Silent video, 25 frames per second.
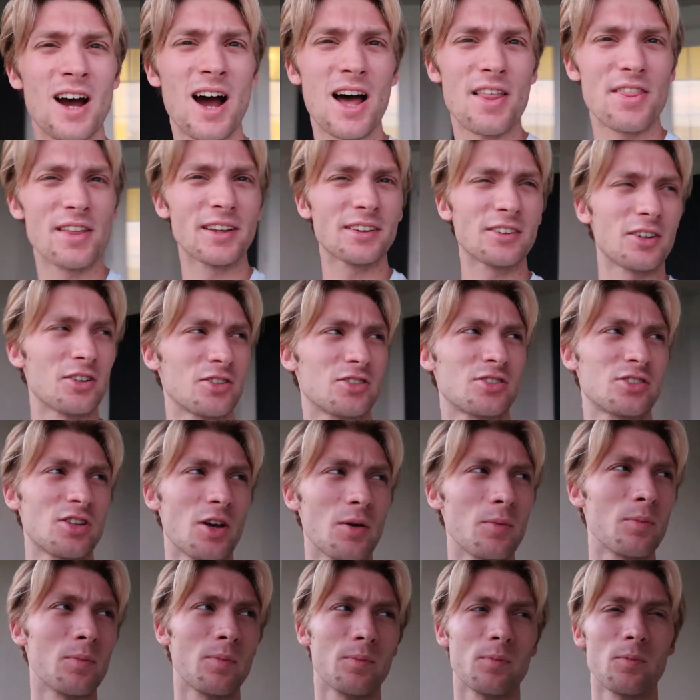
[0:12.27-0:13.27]
I think there's
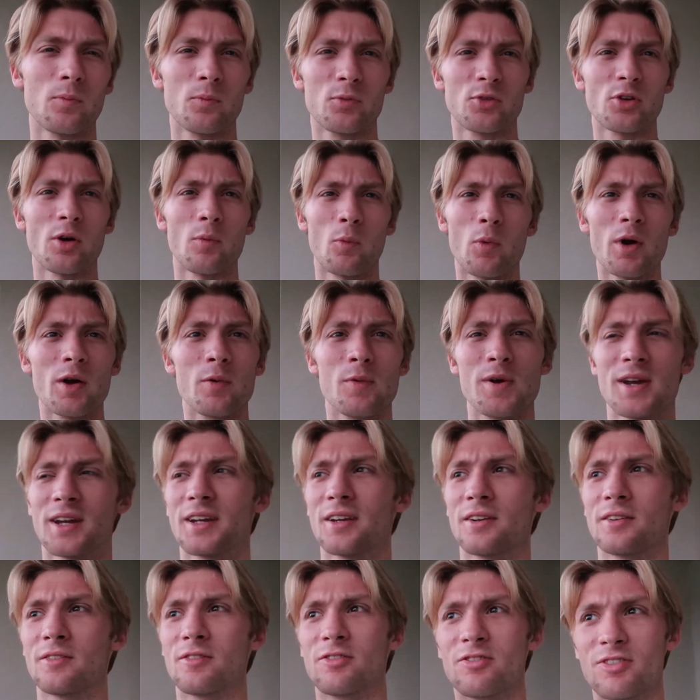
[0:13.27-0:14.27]
some, some way we
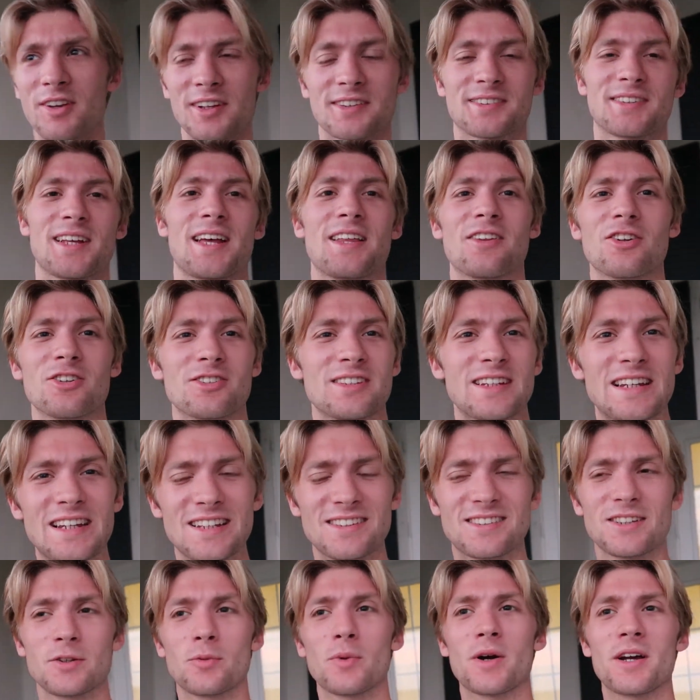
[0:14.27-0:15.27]
can fix that. There's
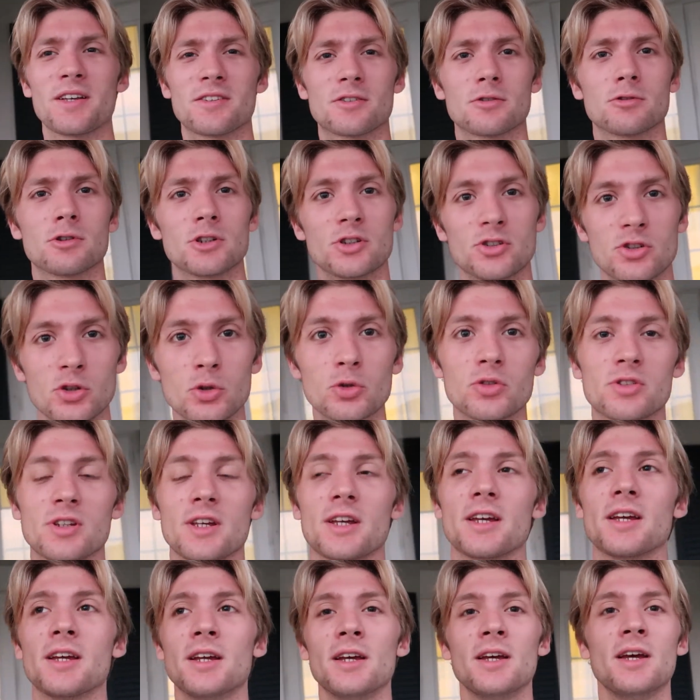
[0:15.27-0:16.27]
easy ways to reduce
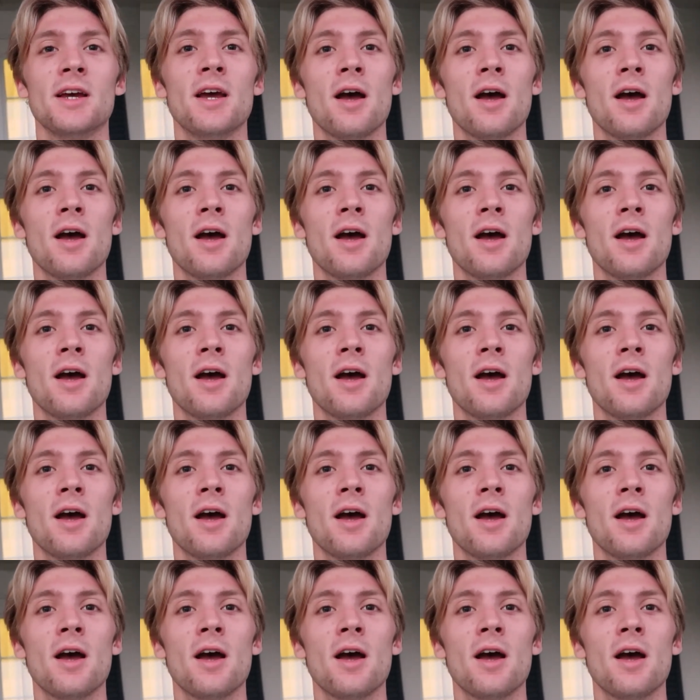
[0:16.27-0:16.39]
it.